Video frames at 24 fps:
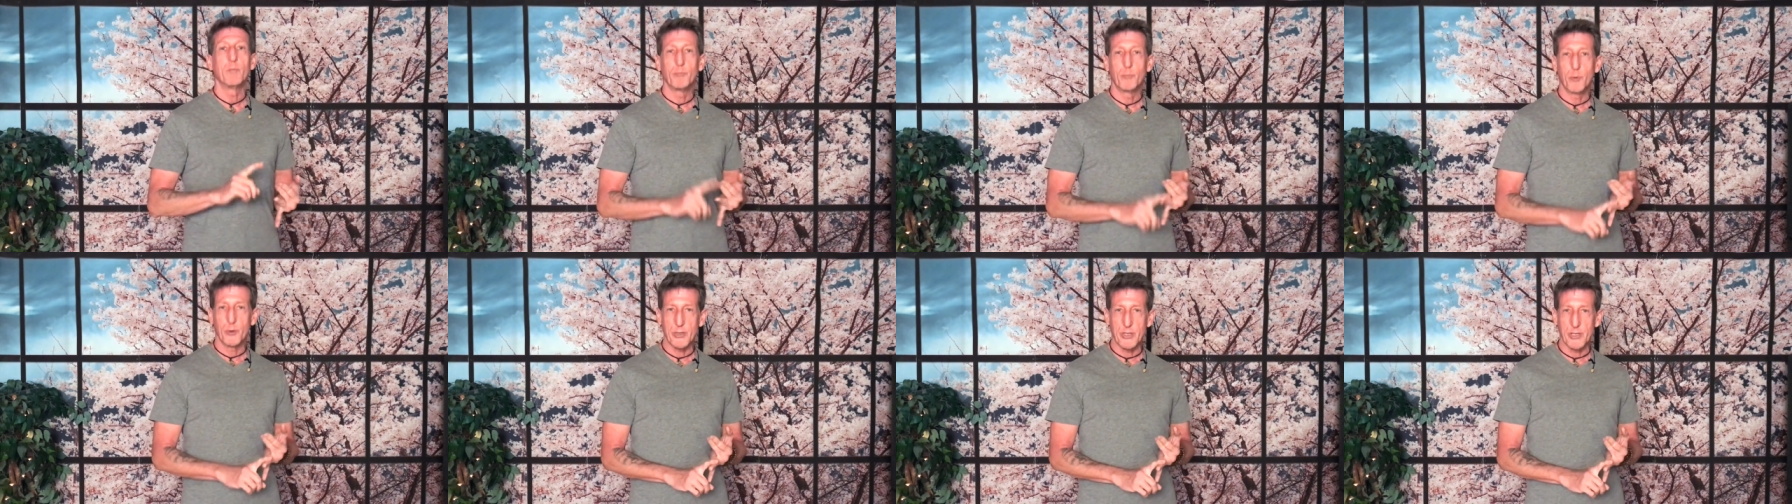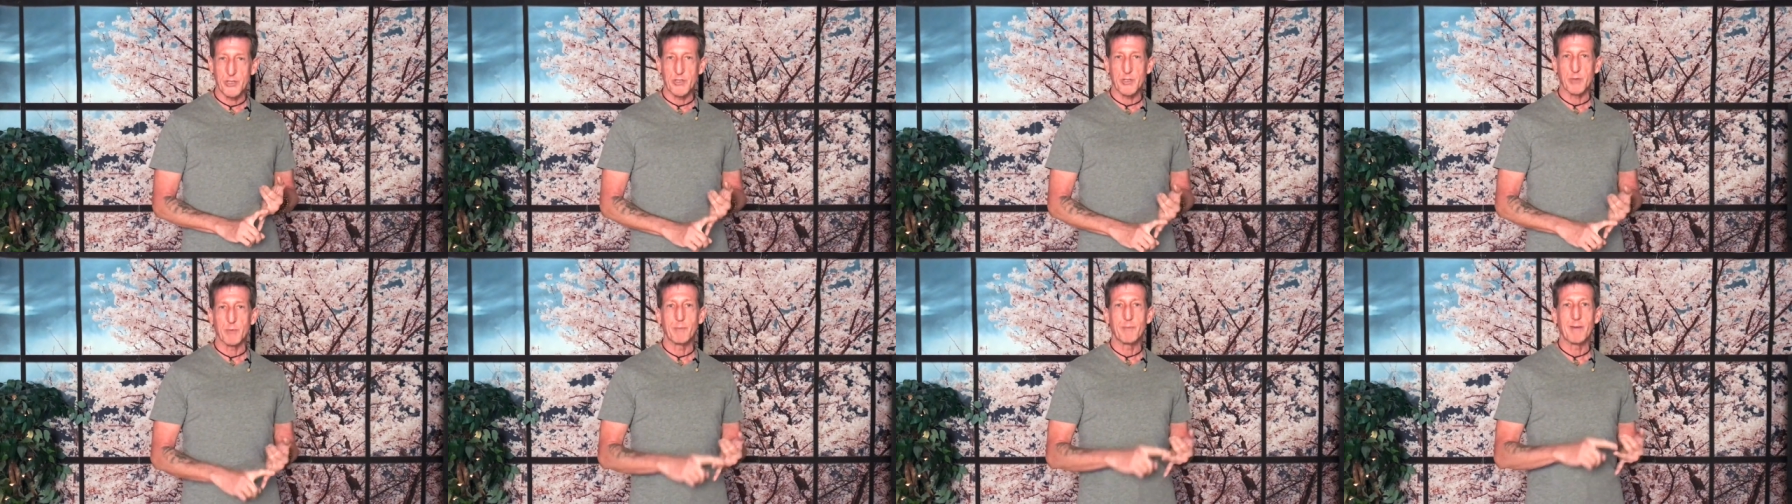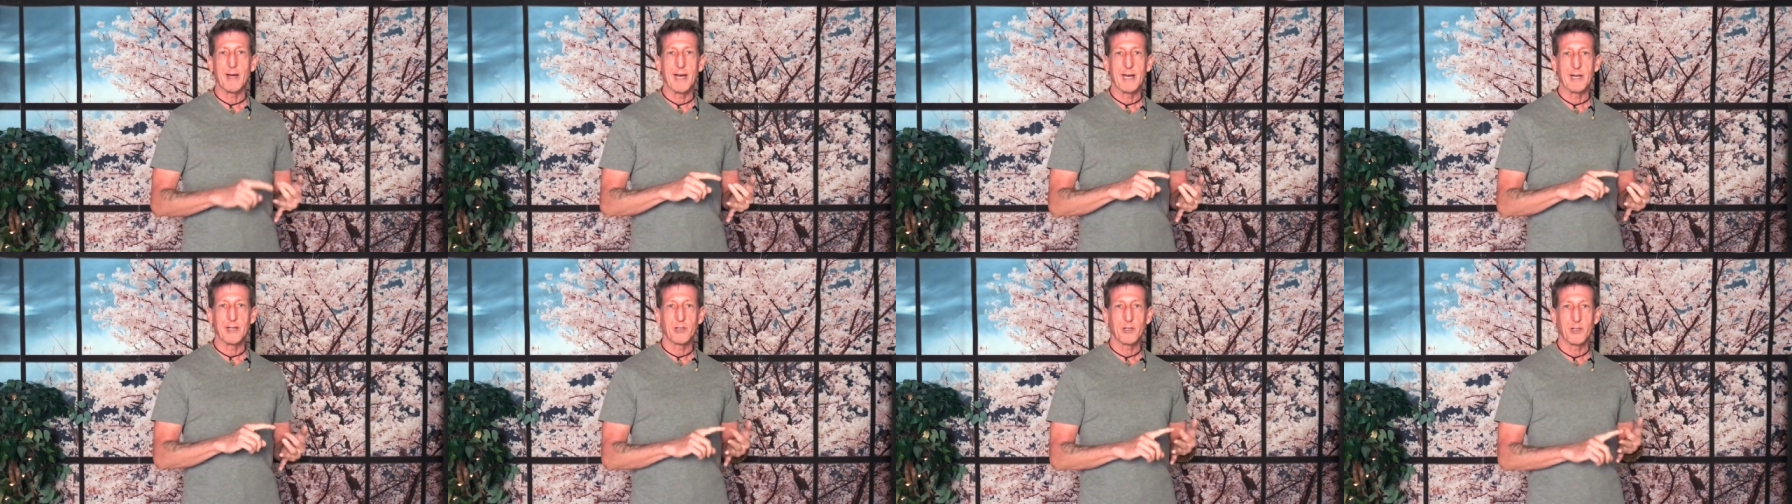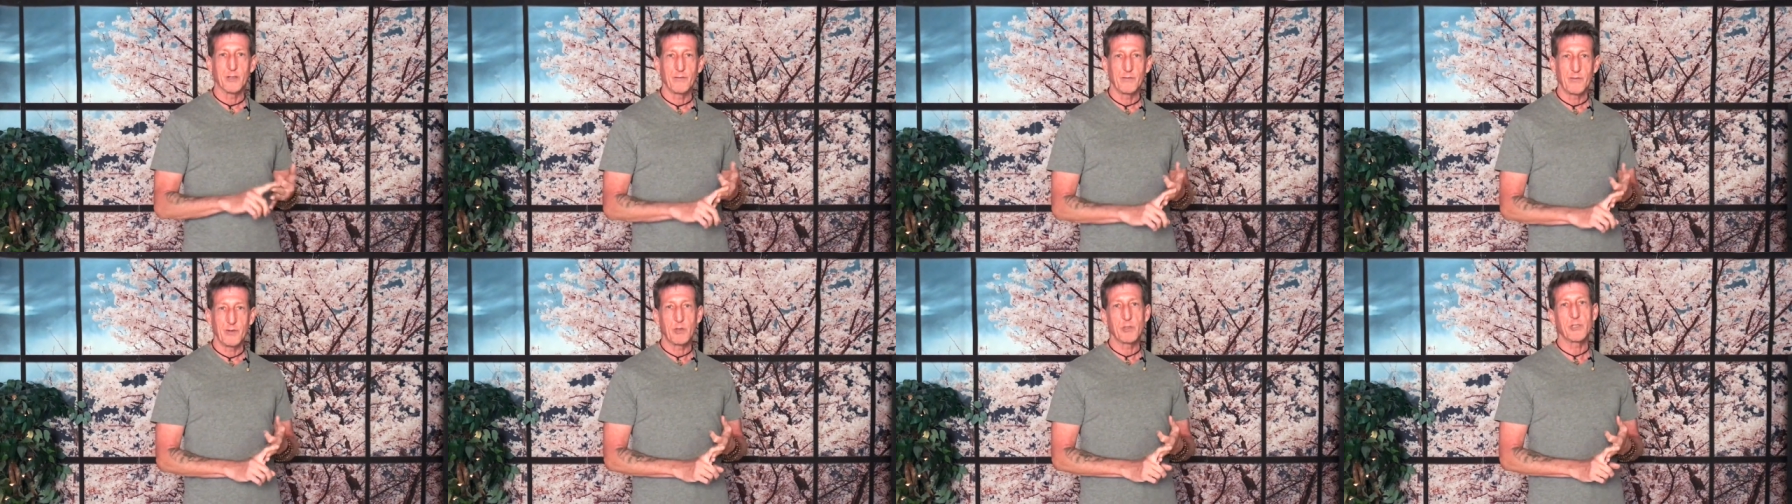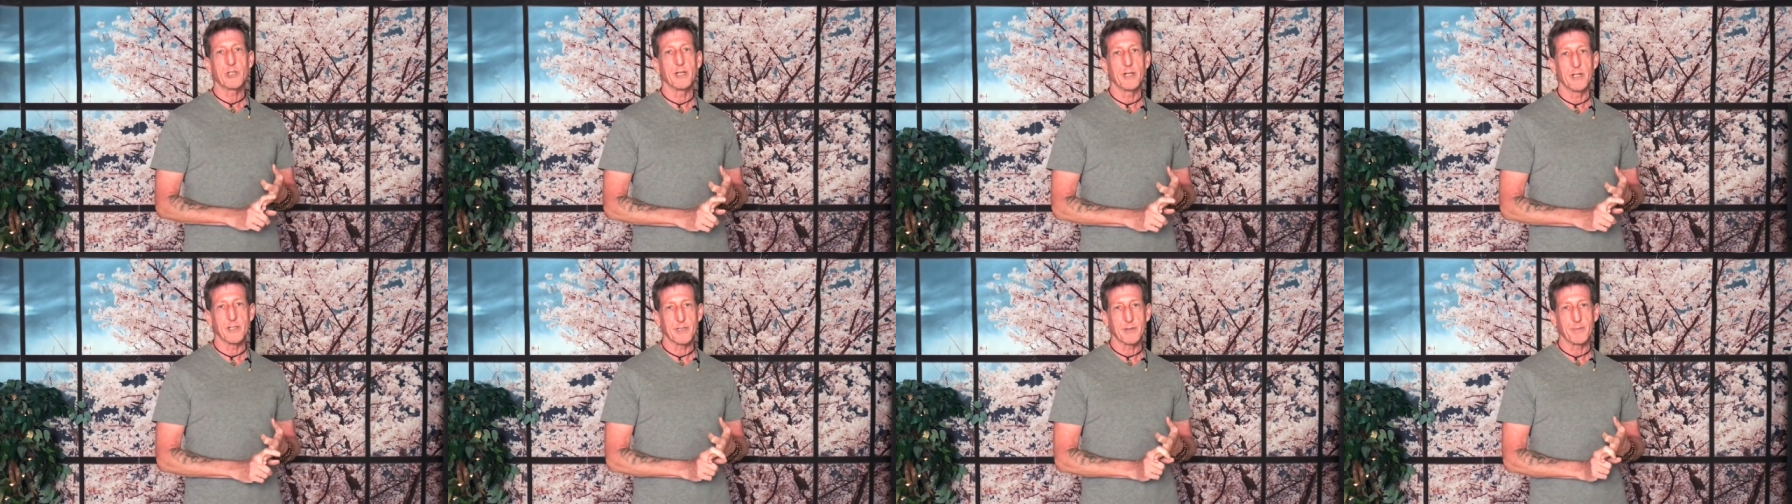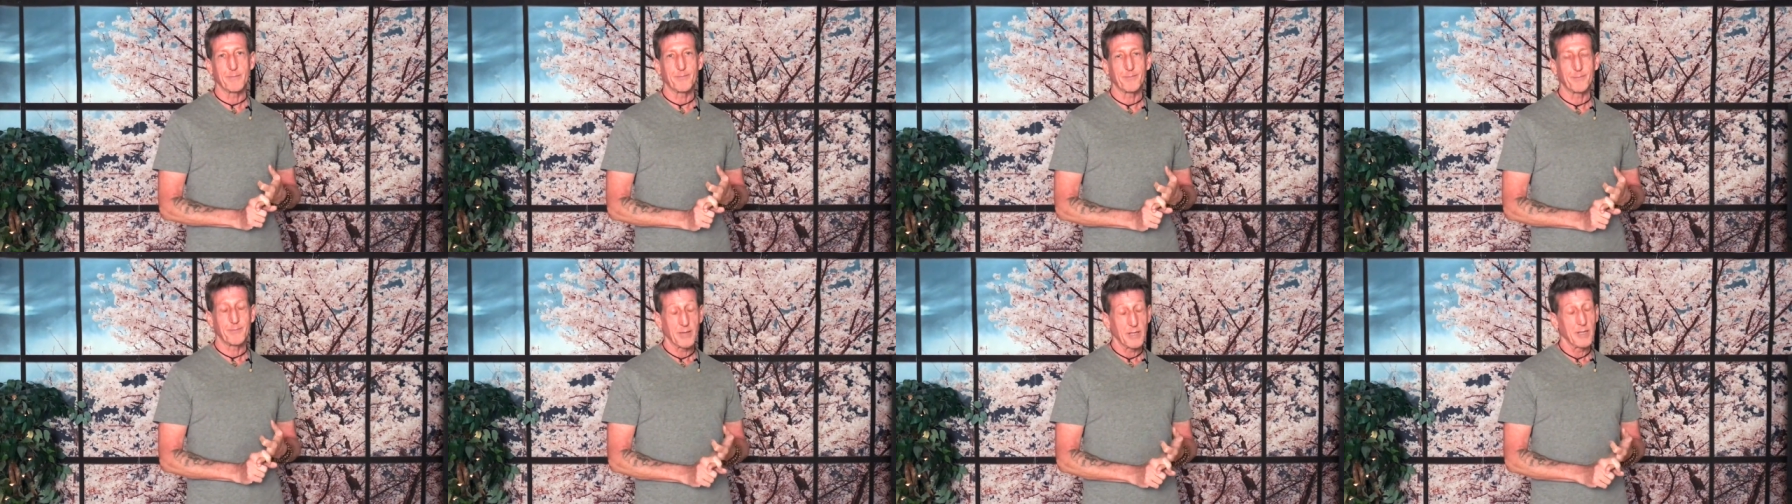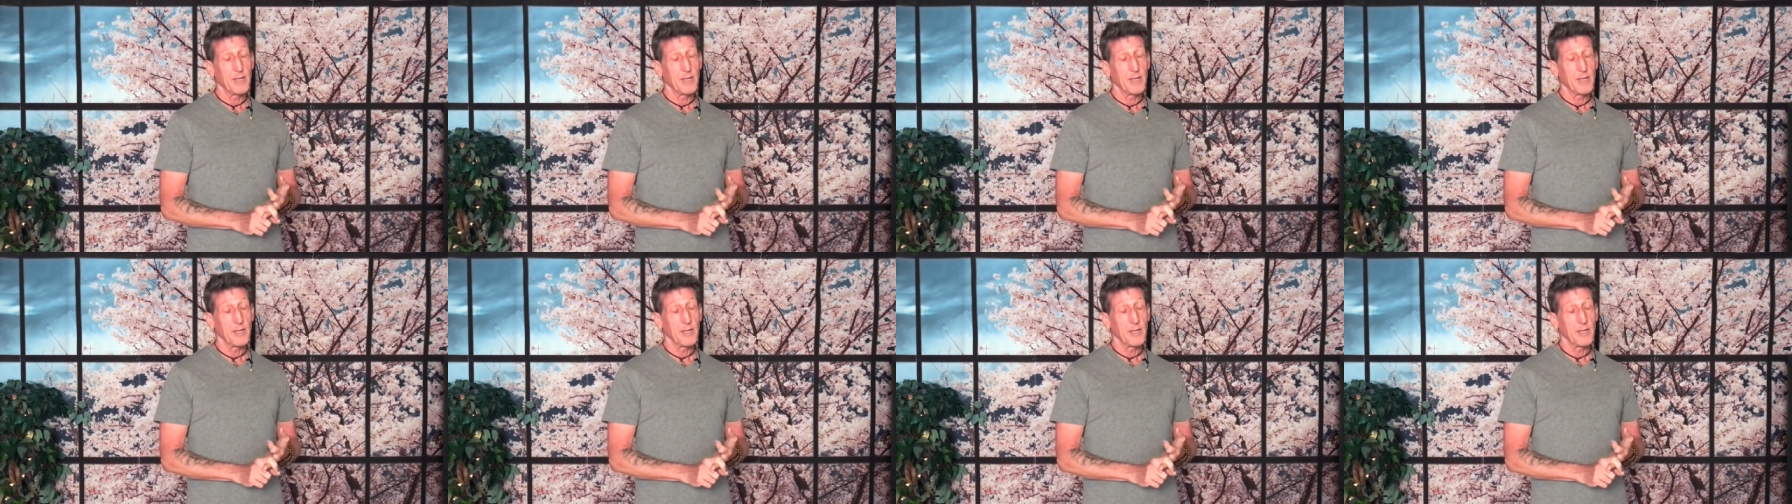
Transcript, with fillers: Buddhism, and Confucianism.